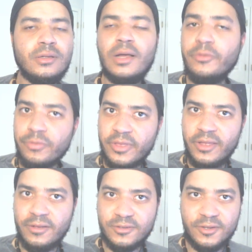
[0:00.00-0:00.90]
other
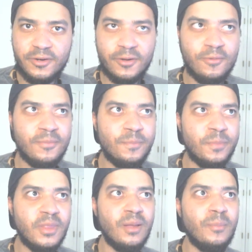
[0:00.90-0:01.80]
things,
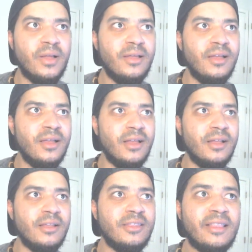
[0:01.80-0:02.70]
but
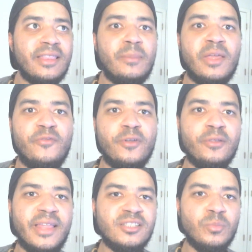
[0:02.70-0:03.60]
that they may feel
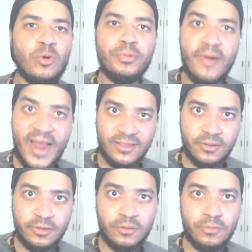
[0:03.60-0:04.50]
that's more
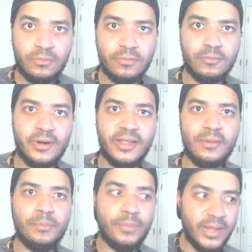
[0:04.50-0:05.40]
practical, right?
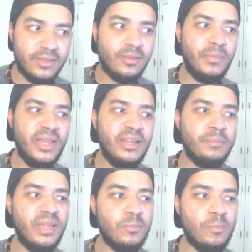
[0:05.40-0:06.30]
But the meeting
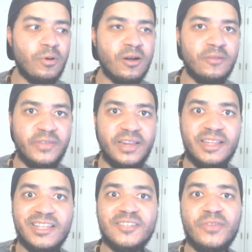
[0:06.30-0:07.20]
people part of it
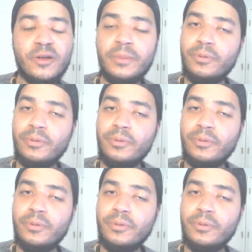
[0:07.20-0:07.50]
is very